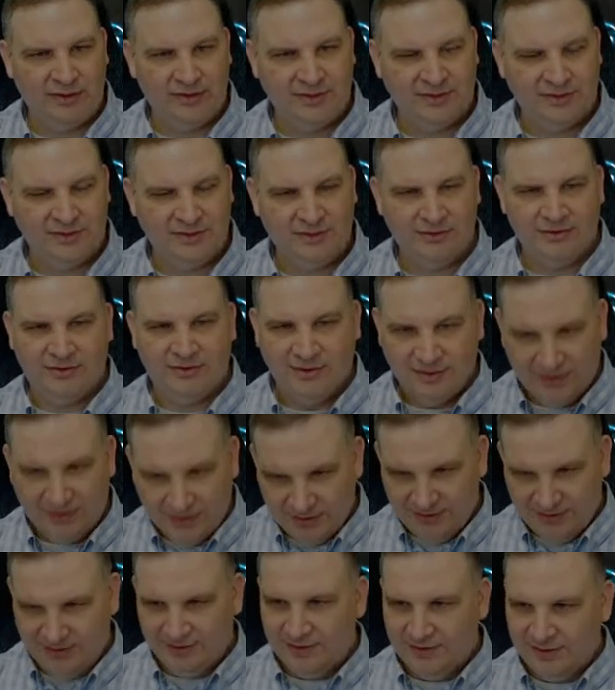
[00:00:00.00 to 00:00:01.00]
So
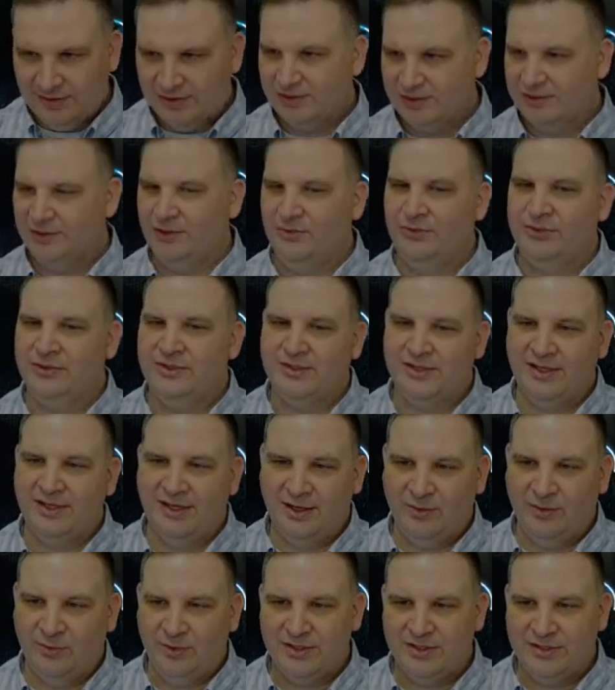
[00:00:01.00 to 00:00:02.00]
slow and
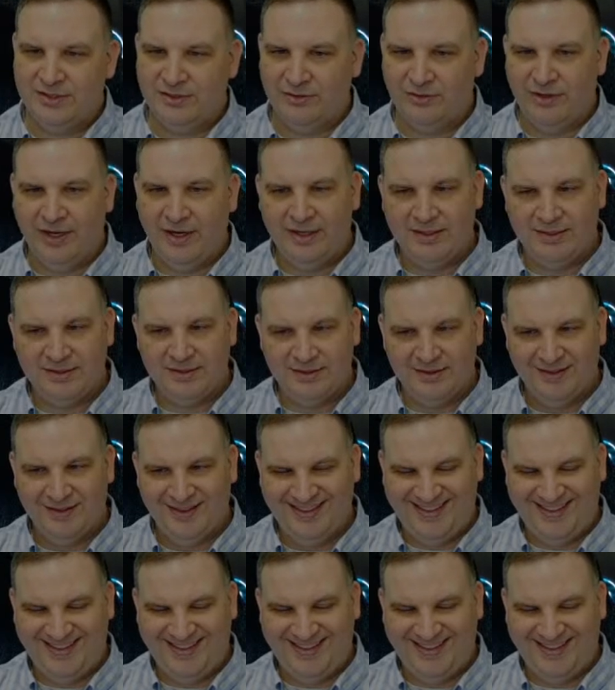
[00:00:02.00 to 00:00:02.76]
steady wins the race.